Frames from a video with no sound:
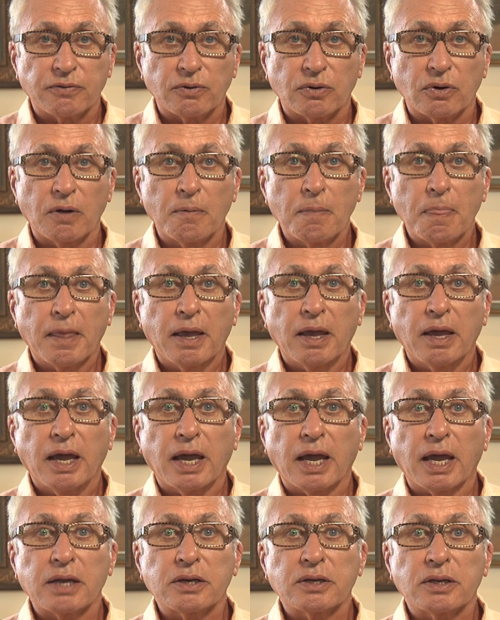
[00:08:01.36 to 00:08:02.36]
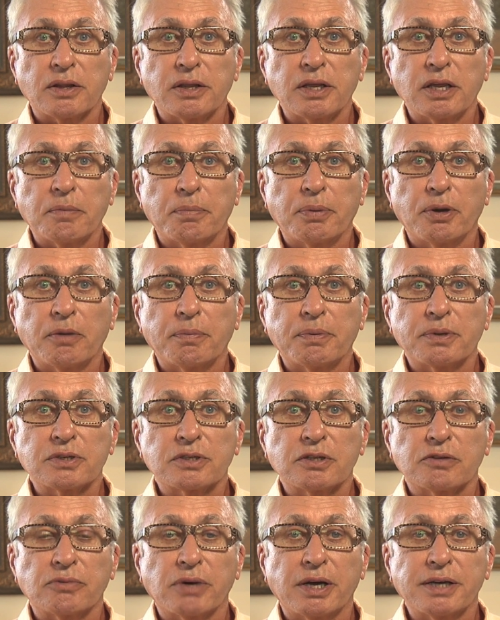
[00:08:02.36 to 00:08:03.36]
for, and the
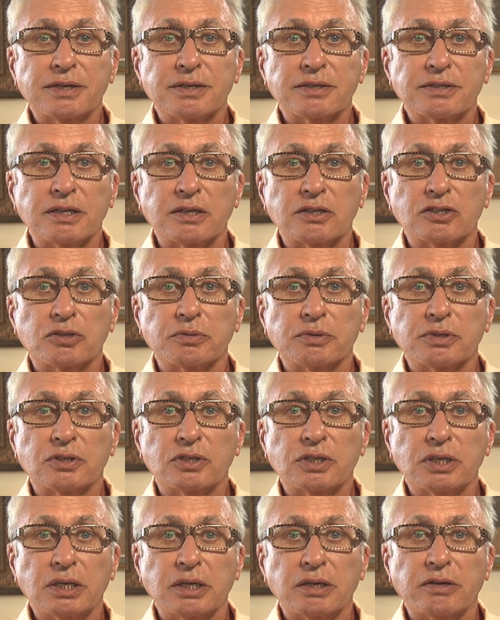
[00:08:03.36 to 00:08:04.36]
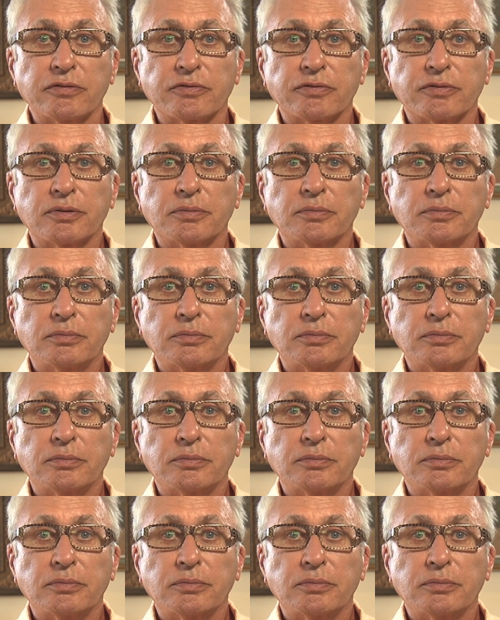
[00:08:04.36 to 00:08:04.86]
purpose the writer seeks to achieve.